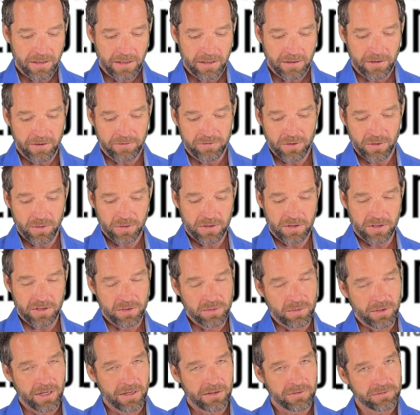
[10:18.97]
if you order a
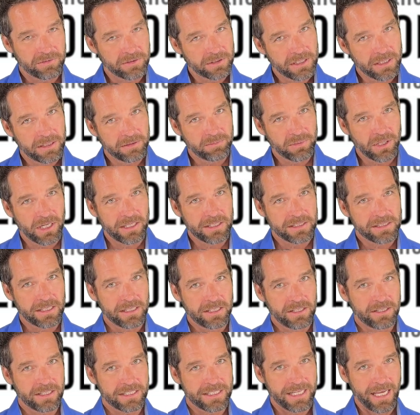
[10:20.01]
12, we're going to probably
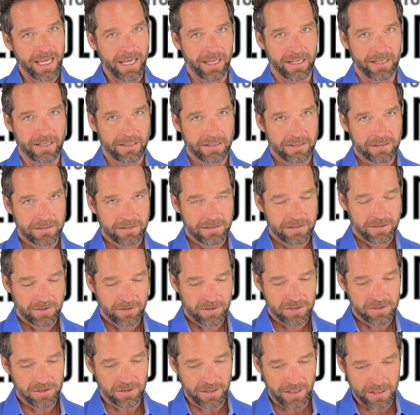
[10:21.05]
send you a 10.
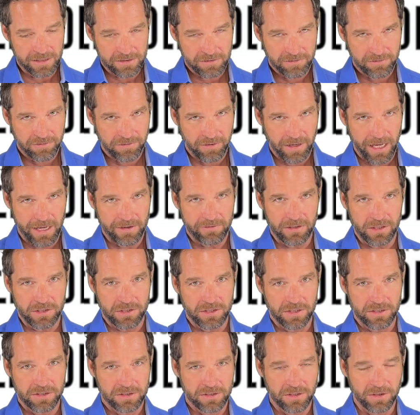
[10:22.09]
So that's 5
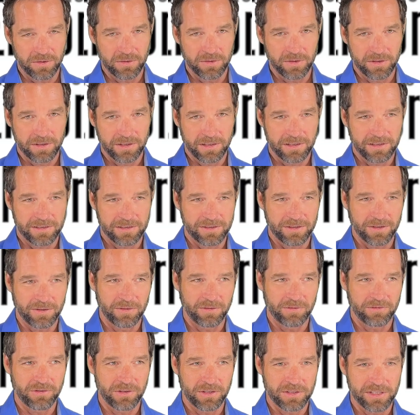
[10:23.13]
inches.
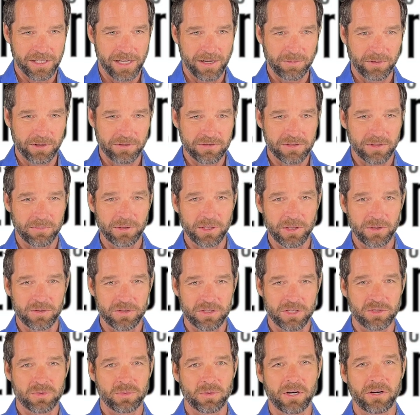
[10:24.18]
So for example, if somebody
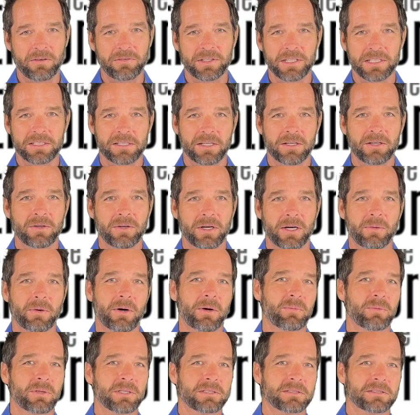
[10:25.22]
orders a 12 and they say, oh, I
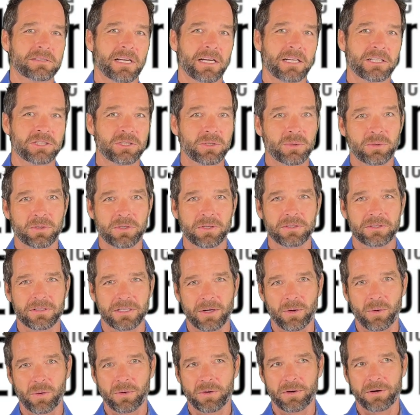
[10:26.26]
want one size shorter,
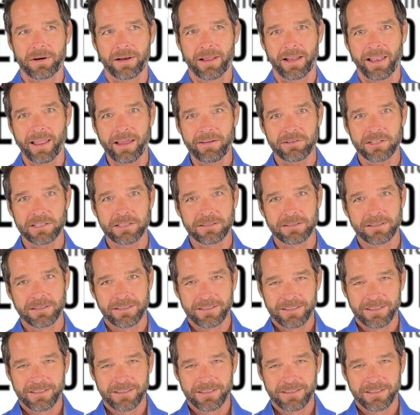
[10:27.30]
they order an 11,